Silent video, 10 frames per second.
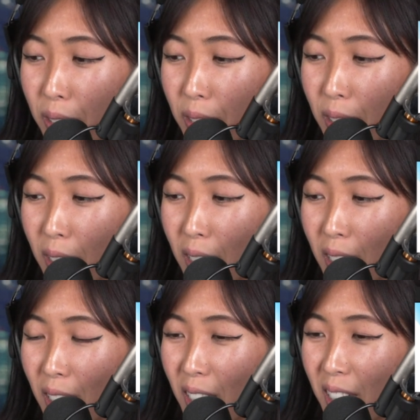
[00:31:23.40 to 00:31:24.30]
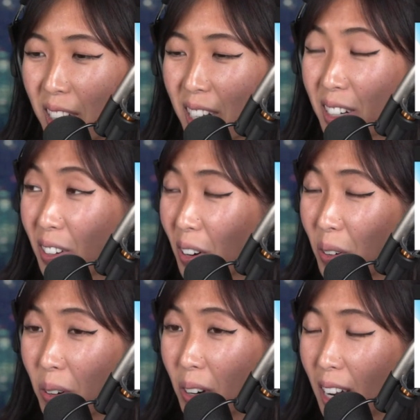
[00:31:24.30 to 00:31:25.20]
Stupid. You know,
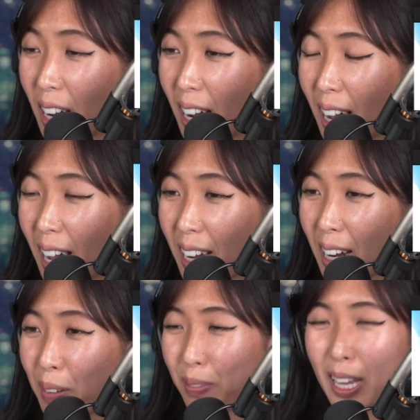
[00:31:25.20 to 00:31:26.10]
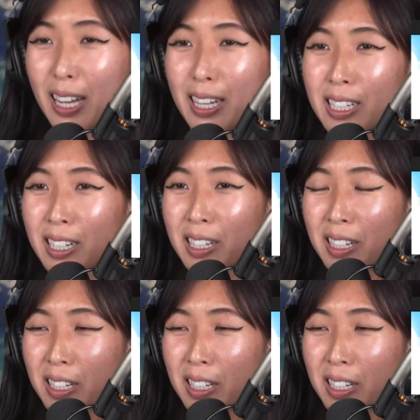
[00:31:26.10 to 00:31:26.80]
you want the kids and to become I'm like, stupid